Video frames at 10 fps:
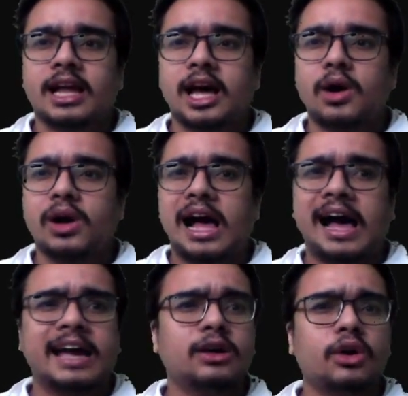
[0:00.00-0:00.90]
Now,
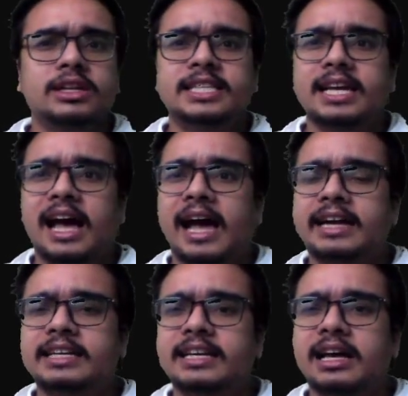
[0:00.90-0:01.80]
I got the
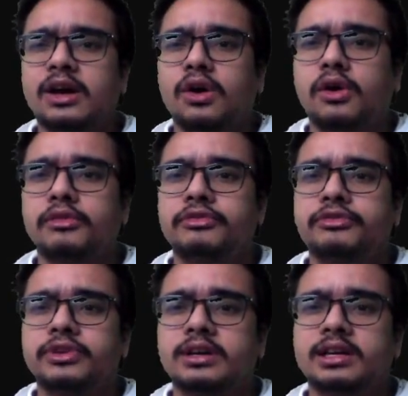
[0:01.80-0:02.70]
idea of
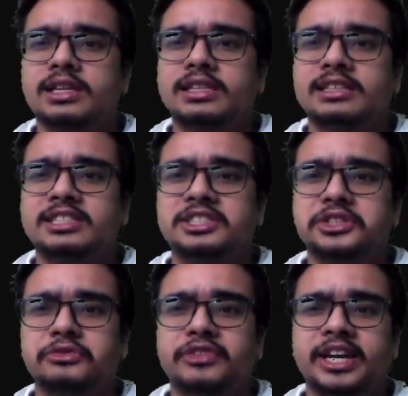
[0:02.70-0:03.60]
this